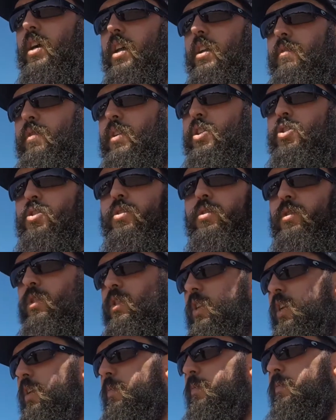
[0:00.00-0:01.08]
kind of issues
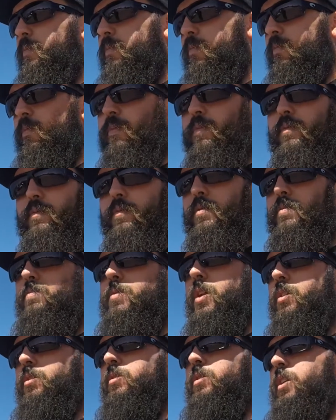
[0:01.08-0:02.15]
that I'm,
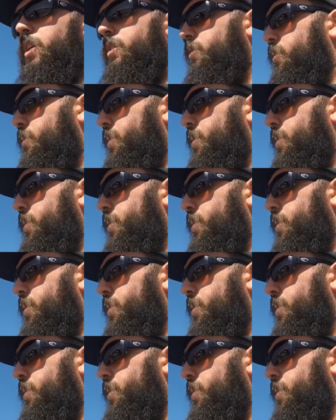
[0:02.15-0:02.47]
kind of